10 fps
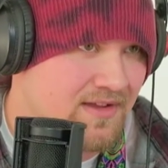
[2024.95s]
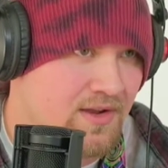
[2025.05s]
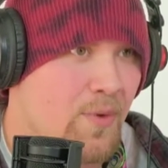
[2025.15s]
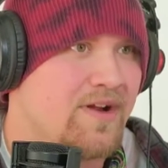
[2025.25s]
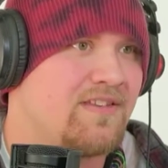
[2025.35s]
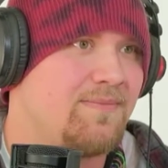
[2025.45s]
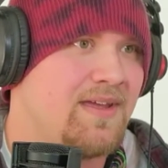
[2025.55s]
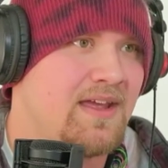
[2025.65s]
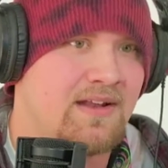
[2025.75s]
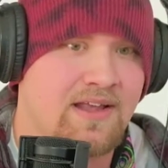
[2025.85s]
going to
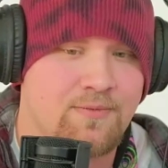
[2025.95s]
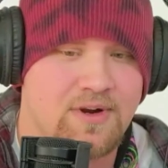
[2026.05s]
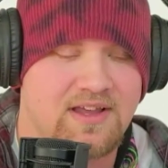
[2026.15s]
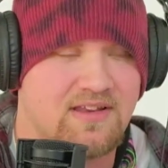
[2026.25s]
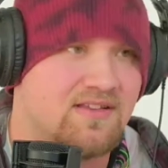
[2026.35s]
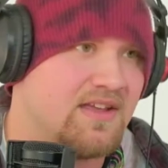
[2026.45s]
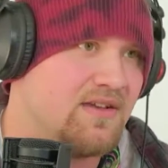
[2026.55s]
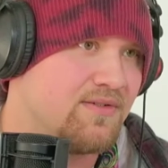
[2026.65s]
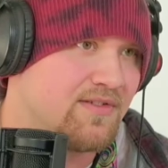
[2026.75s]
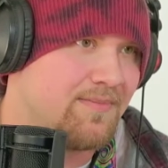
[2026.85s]
be and like what it
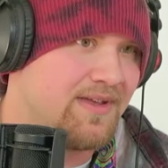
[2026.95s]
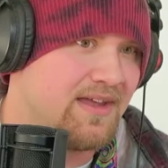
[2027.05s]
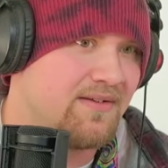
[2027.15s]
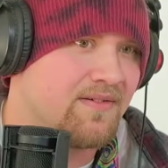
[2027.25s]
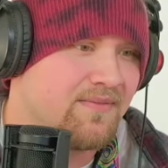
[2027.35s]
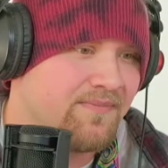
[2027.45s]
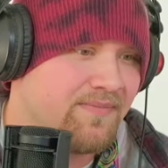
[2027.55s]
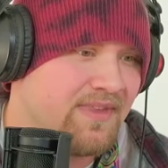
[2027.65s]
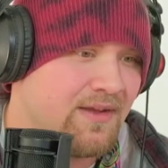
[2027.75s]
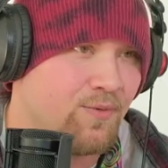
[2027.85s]
continues to be
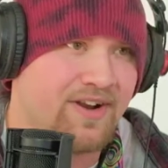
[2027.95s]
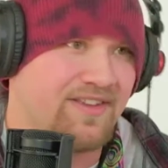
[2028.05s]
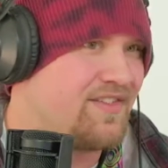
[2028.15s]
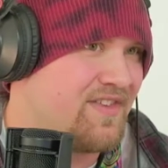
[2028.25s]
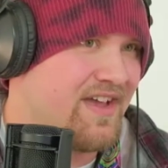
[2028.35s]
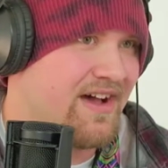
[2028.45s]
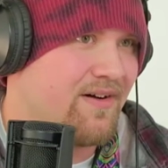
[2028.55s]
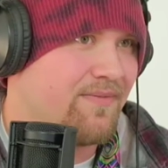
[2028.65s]
and what it is now.